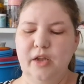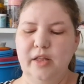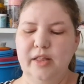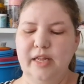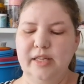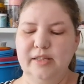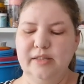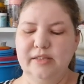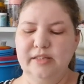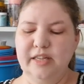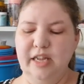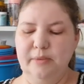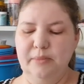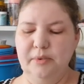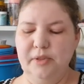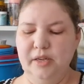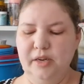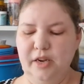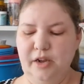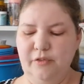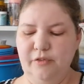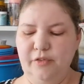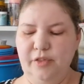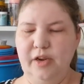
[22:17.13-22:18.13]
That's stable
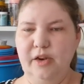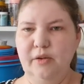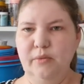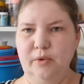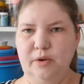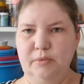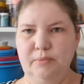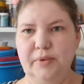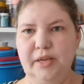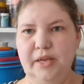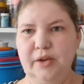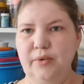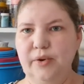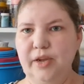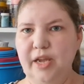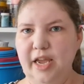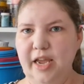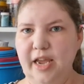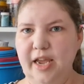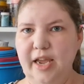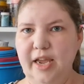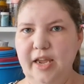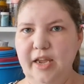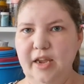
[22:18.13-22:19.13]
enough that it would be
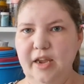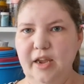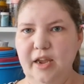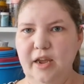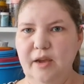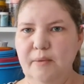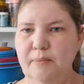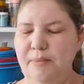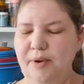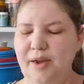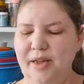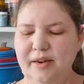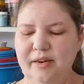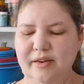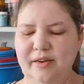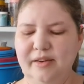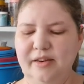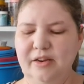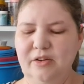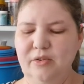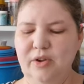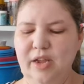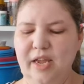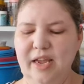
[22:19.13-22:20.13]
okay, but
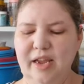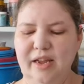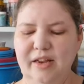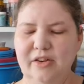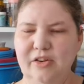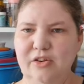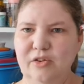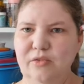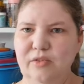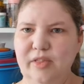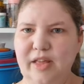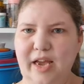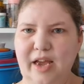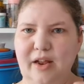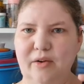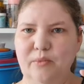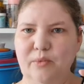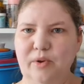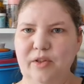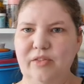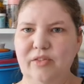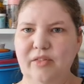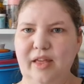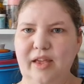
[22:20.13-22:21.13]
you can't do that
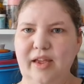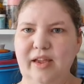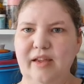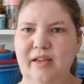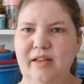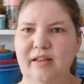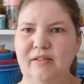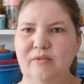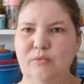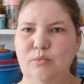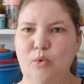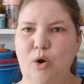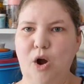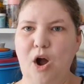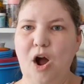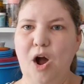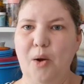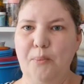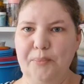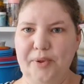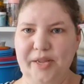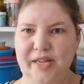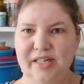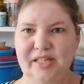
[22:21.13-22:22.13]
with like
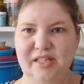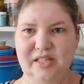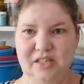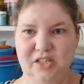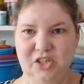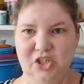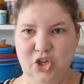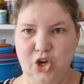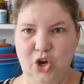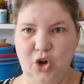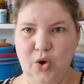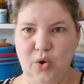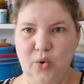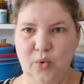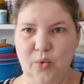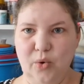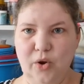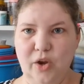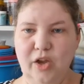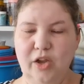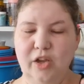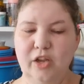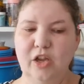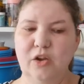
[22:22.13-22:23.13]
raw pizza dough.
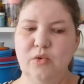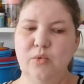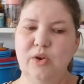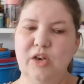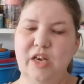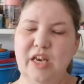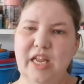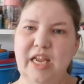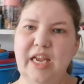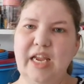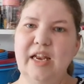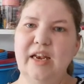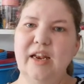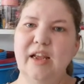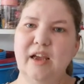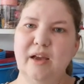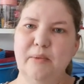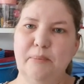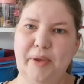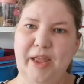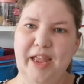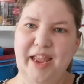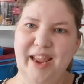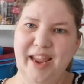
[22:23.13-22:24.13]
You need
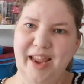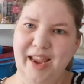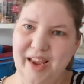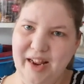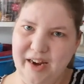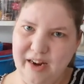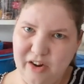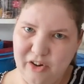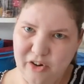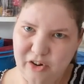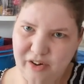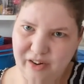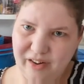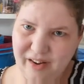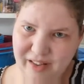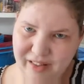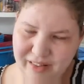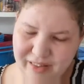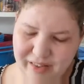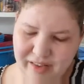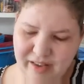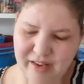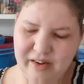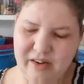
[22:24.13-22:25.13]
a pan
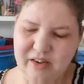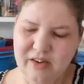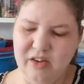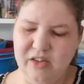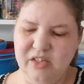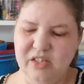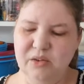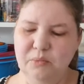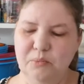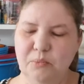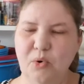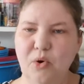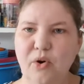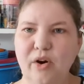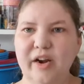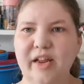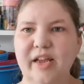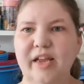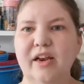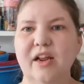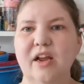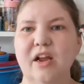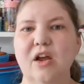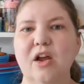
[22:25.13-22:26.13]
underneath it to support
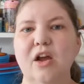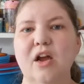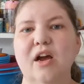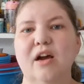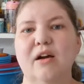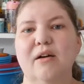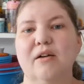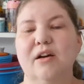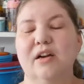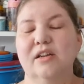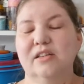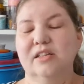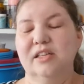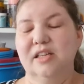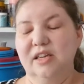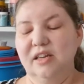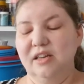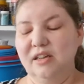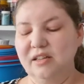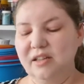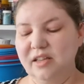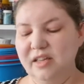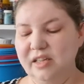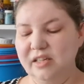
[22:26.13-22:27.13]
it
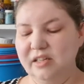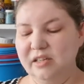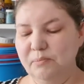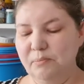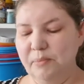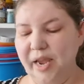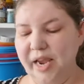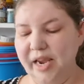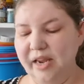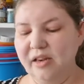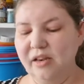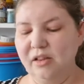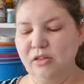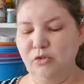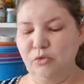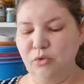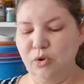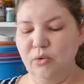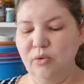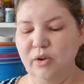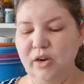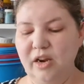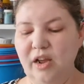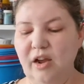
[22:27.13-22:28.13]
until it's baked
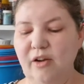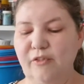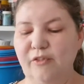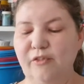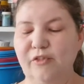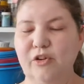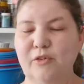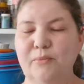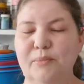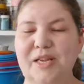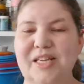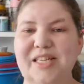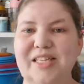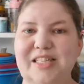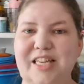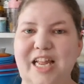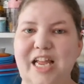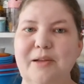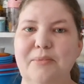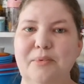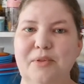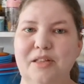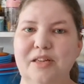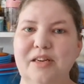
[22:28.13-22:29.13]
through enough to be
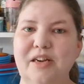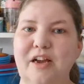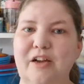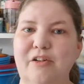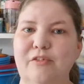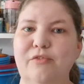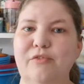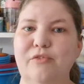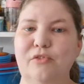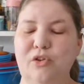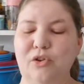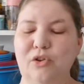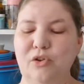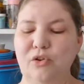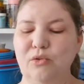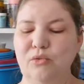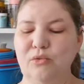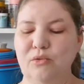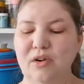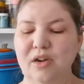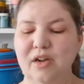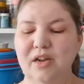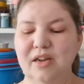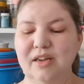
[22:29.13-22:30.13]
stable enough
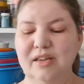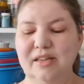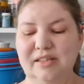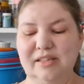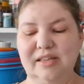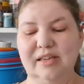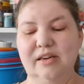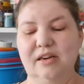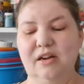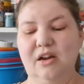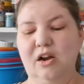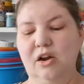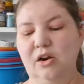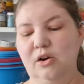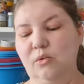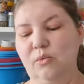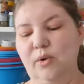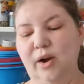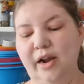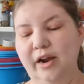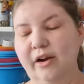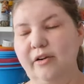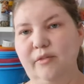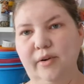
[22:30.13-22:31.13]
to sit on a
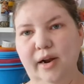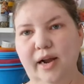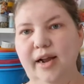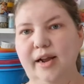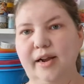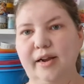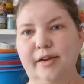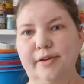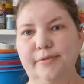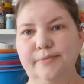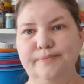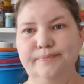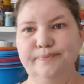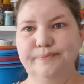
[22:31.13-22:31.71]
wire rack.